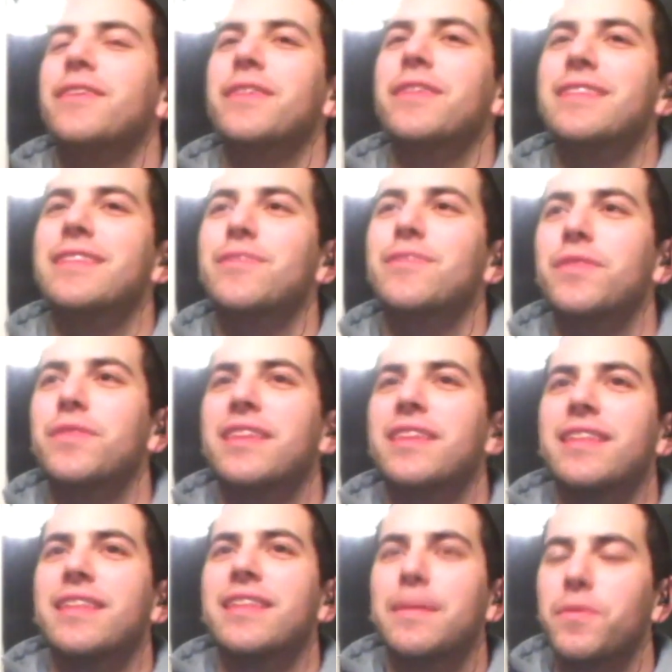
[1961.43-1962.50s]
So that's
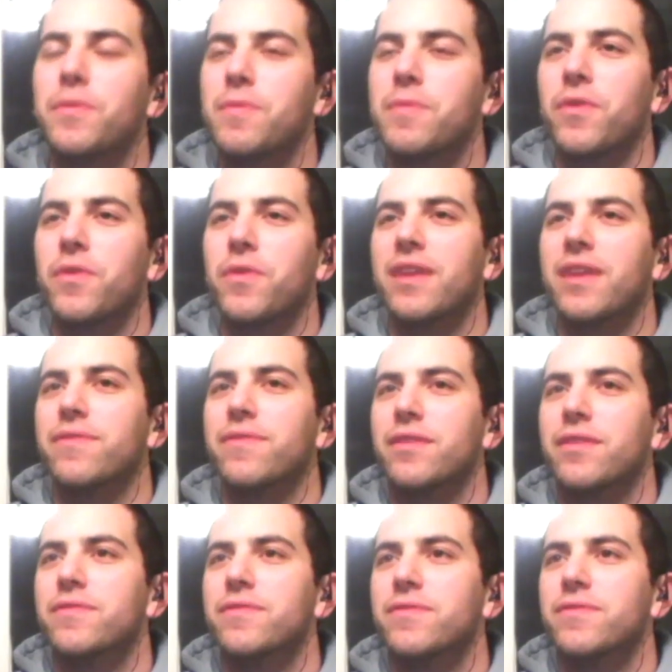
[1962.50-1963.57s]
one thing that I'm going to be more
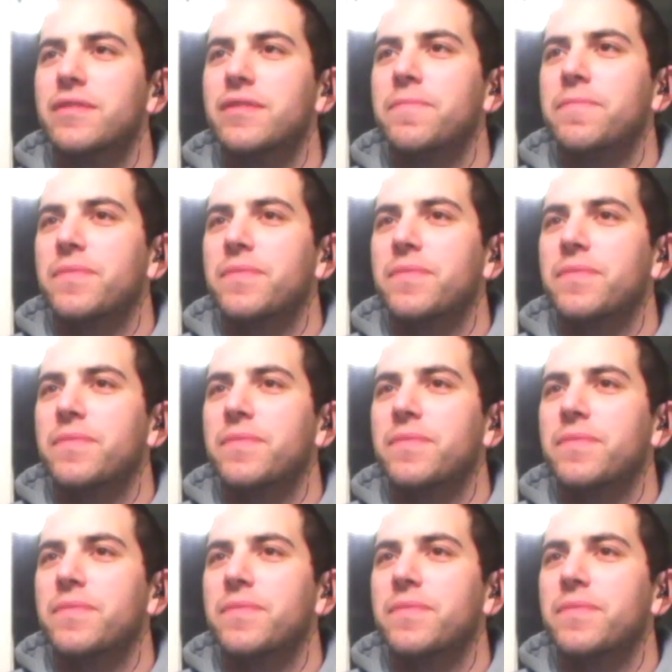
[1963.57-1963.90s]
careful of.